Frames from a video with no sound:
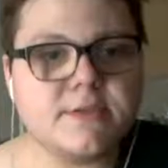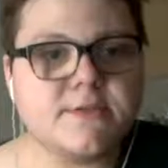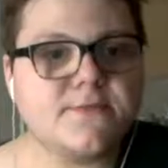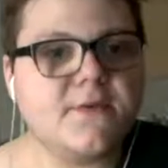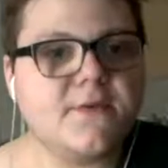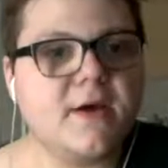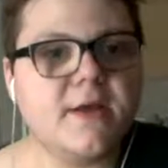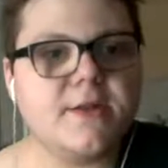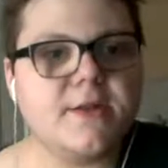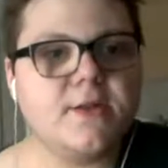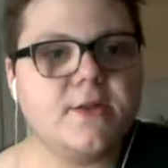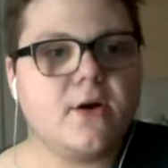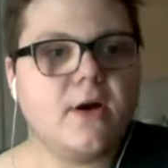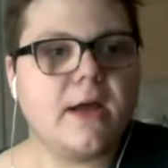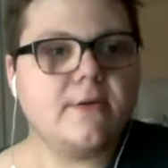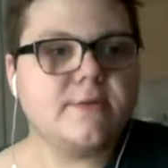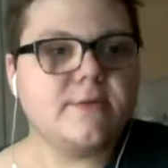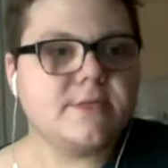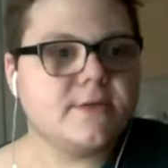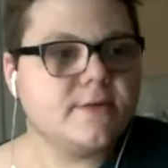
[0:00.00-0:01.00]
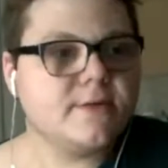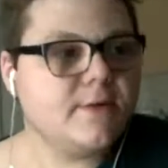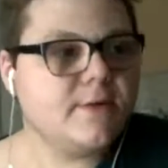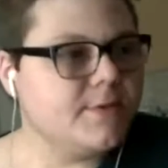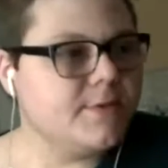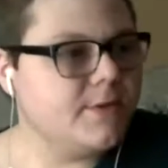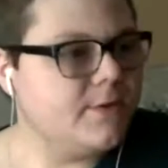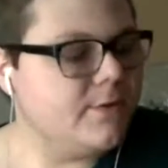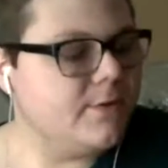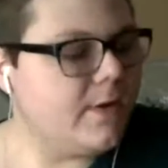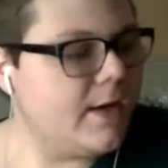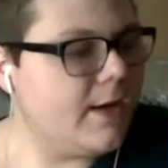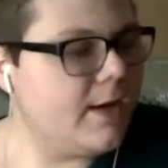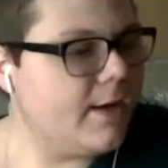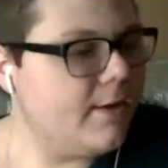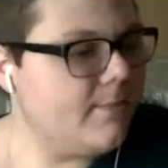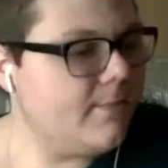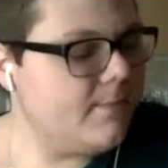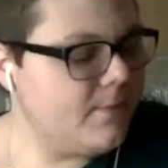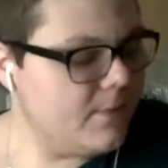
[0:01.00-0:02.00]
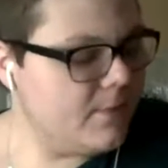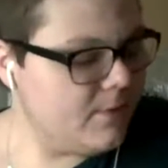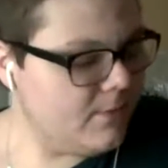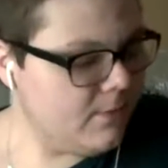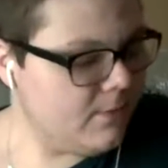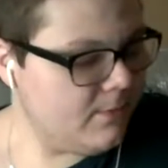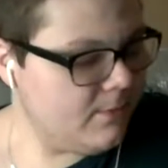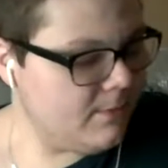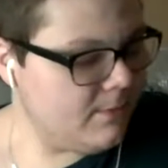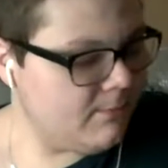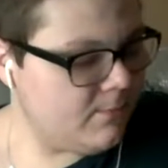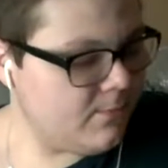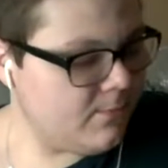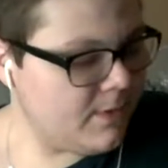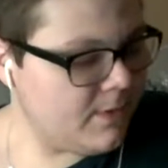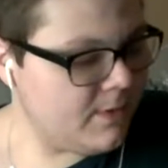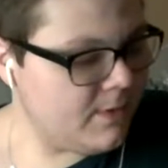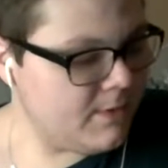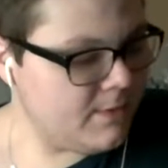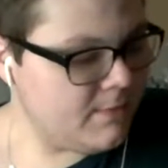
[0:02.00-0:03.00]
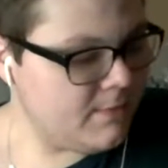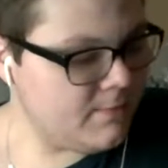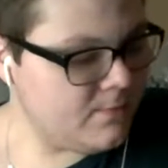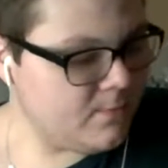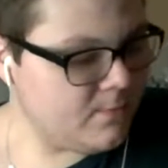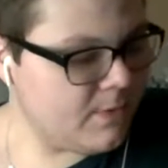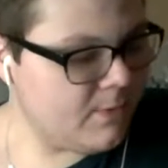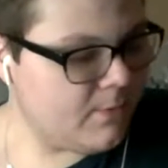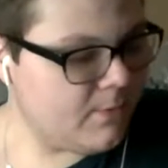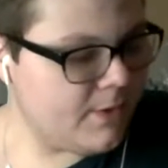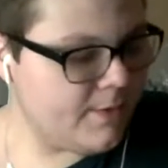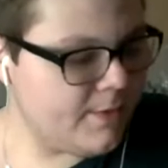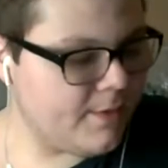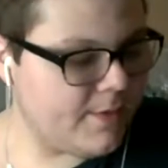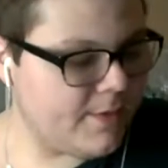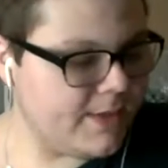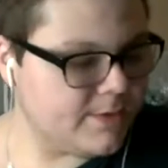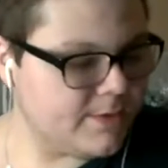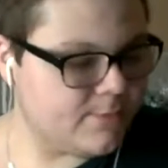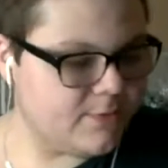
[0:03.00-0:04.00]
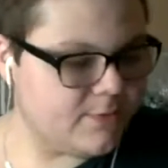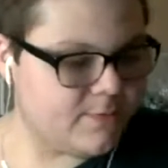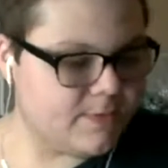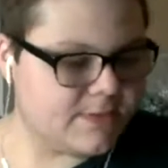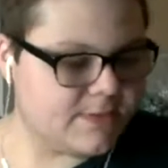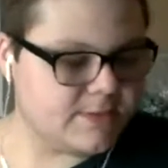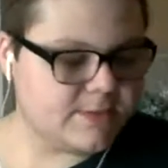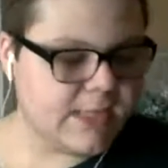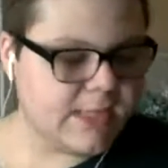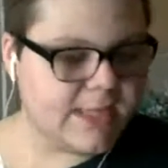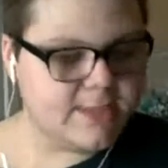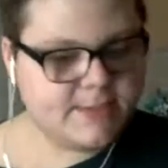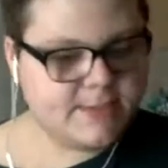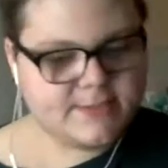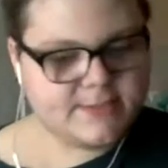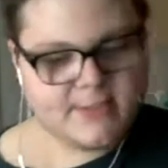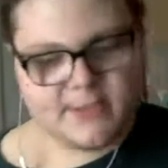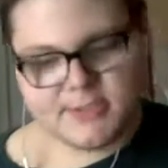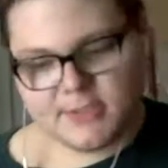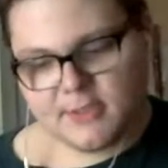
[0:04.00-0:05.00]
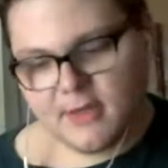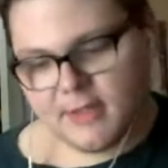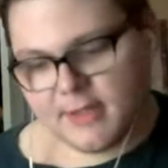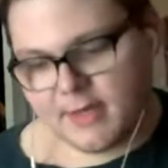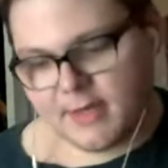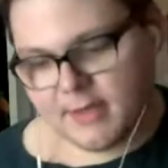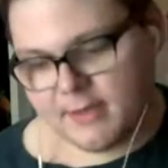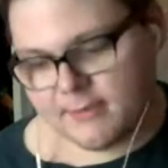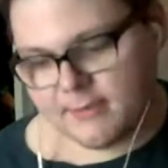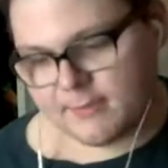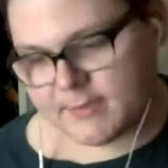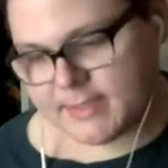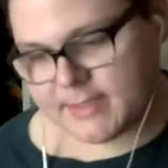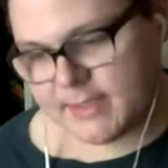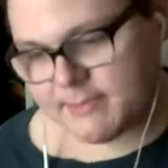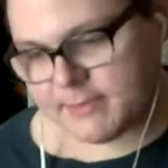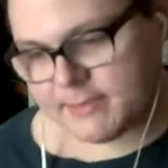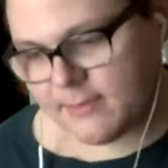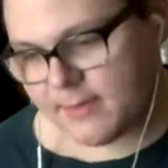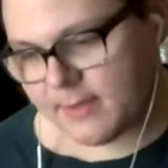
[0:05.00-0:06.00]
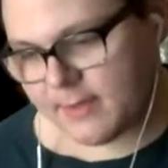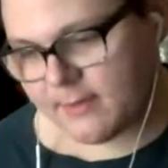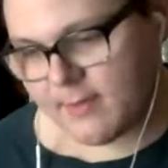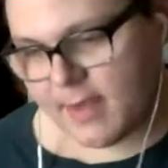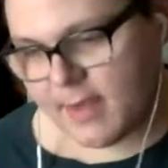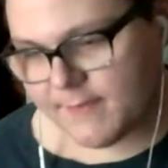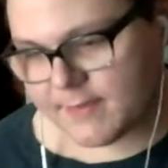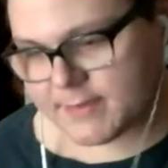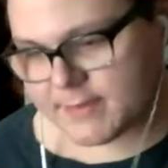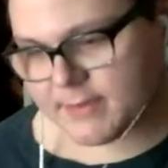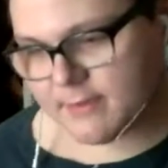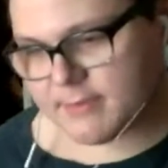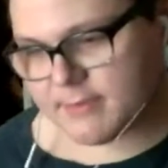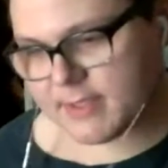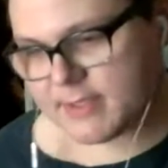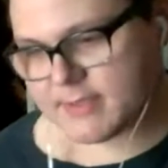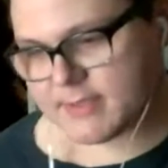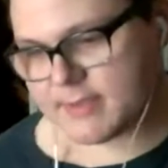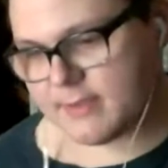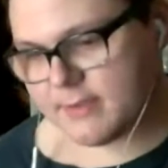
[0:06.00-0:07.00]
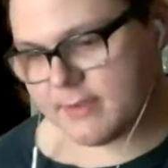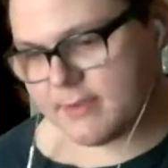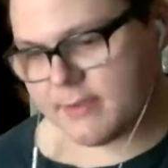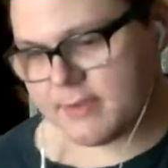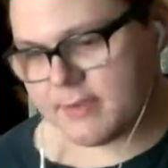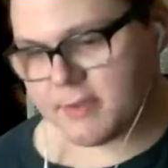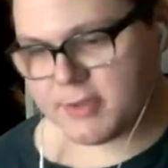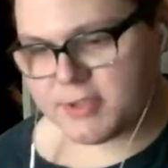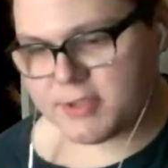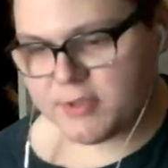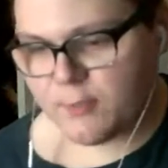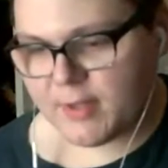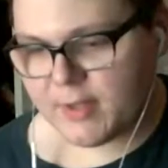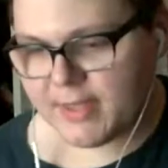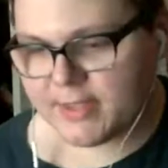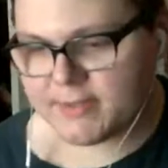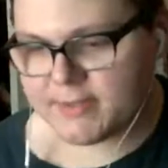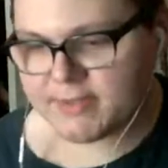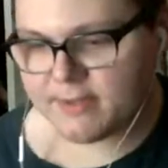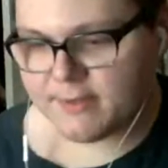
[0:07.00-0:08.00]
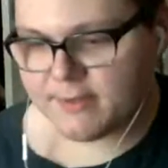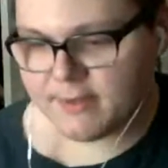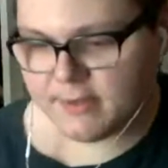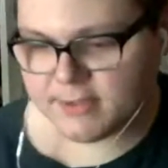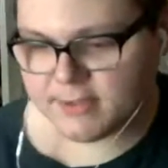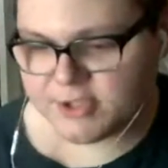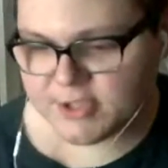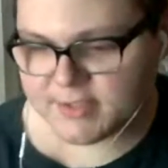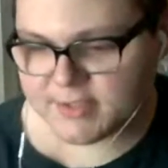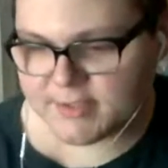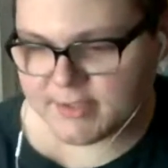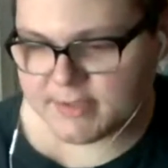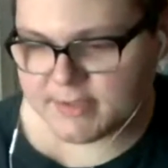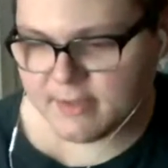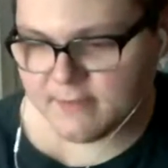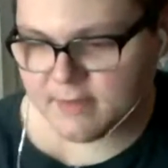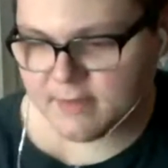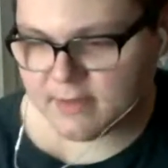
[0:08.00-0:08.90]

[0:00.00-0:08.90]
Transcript: fine. No, I was interrupting you. One of the things we're slightly touching on, and we're tiptoeing around the subject, is what I consider the logistics of it.